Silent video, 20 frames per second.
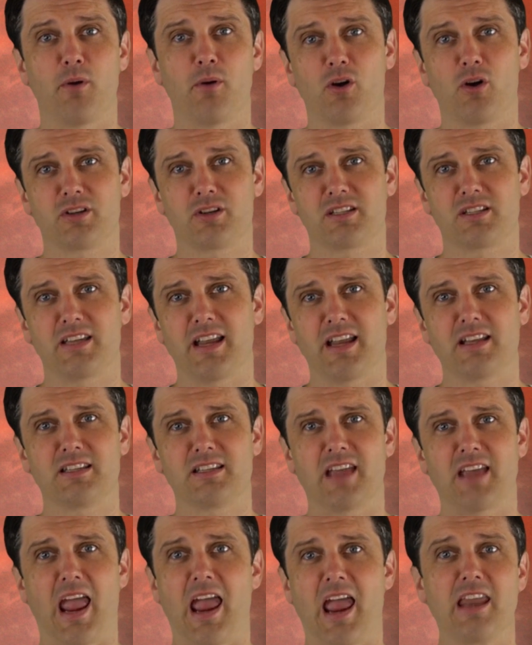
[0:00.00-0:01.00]
box
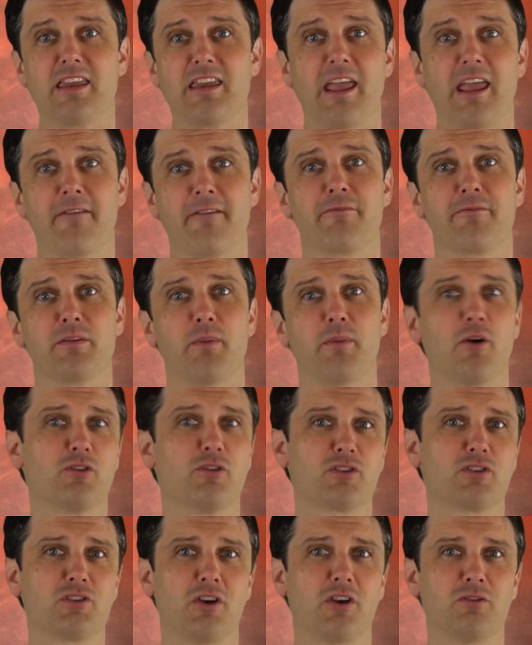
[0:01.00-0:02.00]
ticked and every
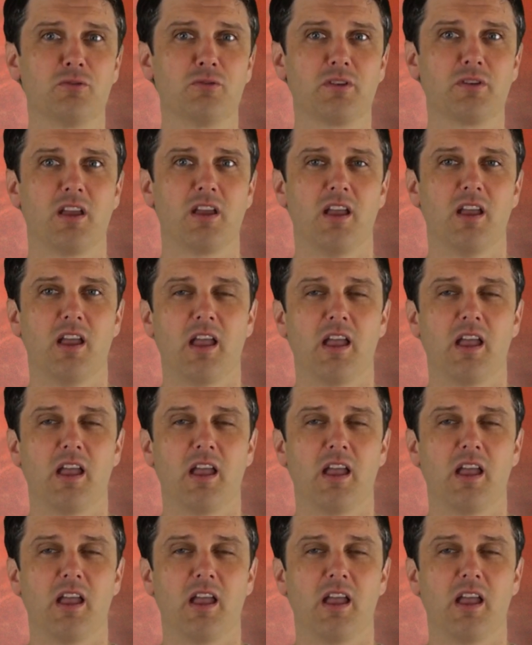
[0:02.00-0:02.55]
bonus totaled.